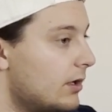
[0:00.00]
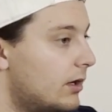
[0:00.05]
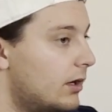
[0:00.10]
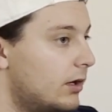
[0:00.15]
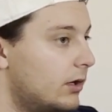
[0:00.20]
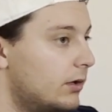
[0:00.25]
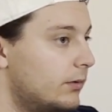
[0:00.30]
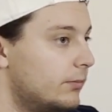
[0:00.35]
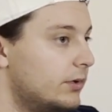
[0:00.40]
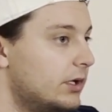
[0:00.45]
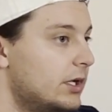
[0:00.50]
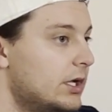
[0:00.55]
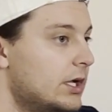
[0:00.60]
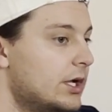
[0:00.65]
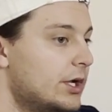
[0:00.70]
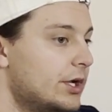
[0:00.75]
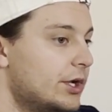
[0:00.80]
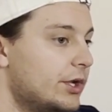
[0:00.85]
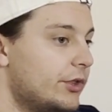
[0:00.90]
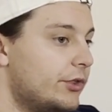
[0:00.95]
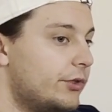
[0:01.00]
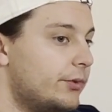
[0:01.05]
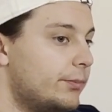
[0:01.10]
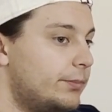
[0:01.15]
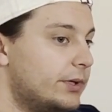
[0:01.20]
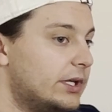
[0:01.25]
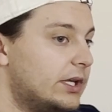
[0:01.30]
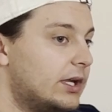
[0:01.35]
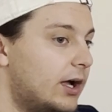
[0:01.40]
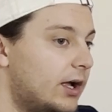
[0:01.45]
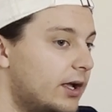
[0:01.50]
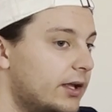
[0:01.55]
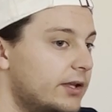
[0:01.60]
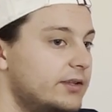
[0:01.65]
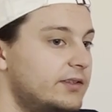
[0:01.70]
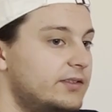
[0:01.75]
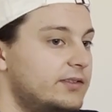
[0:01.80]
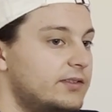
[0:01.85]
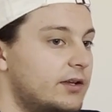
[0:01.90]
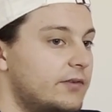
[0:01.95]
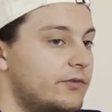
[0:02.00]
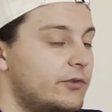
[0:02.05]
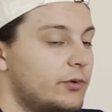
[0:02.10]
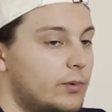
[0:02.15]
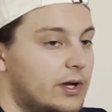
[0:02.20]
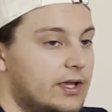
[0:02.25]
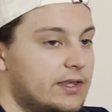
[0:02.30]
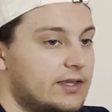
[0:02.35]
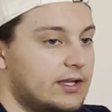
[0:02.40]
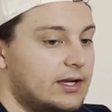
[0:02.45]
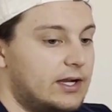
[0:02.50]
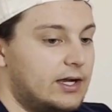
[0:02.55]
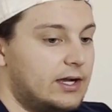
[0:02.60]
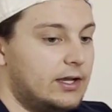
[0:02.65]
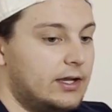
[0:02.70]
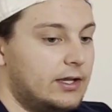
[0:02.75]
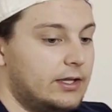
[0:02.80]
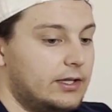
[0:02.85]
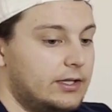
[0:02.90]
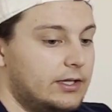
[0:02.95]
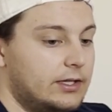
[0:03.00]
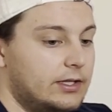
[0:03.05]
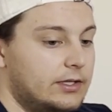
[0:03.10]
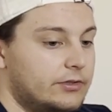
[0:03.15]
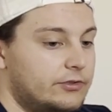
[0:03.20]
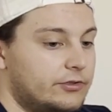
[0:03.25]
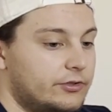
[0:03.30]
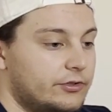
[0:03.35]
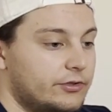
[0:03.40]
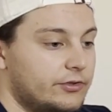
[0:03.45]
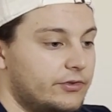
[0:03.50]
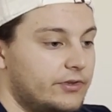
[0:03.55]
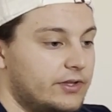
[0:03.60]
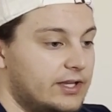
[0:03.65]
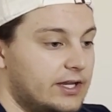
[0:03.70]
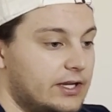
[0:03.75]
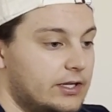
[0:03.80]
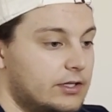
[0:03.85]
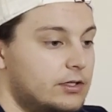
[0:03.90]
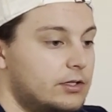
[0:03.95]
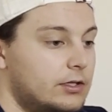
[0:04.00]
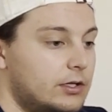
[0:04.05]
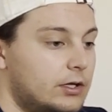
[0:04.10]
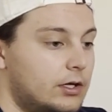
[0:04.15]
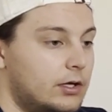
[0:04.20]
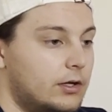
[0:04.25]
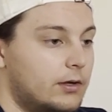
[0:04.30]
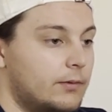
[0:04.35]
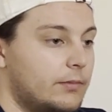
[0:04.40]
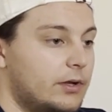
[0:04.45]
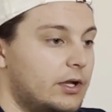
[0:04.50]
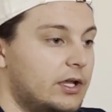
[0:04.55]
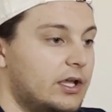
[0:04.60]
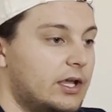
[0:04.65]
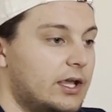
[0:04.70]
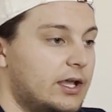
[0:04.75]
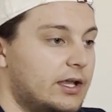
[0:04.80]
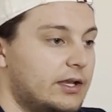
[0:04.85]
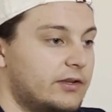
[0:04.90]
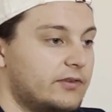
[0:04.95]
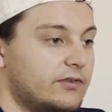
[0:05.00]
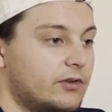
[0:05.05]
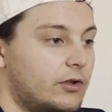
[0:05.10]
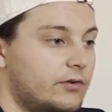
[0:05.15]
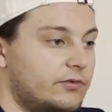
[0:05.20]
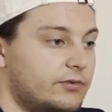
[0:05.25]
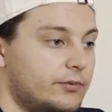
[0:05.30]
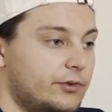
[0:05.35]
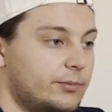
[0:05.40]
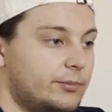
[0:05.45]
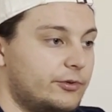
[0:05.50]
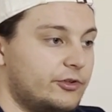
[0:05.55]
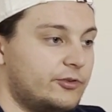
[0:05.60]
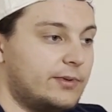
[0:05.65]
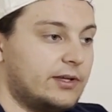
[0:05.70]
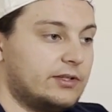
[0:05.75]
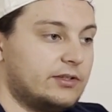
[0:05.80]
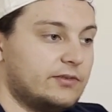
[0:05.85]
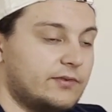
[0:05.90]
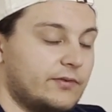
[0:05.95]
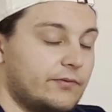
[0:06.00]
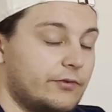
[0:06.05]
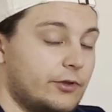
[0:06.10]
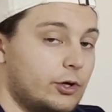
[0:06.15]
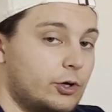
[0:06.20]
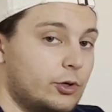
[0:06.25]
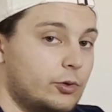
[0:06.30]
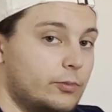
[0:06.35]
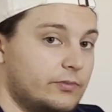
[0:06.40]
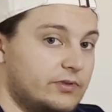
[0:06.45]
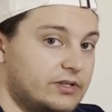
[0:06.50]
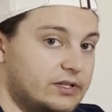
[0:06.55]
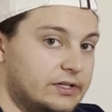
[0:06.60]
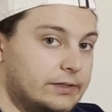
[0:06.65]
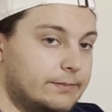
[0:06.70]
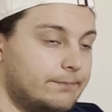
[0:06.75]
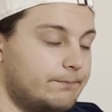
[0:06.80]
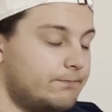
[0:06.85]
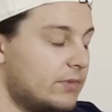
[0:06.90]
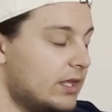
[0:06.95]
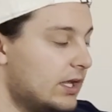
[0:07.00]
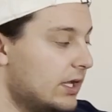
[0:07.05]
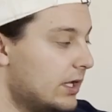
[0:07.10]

Um, because of the way that I enter the data, it is all from the perspective of the home team.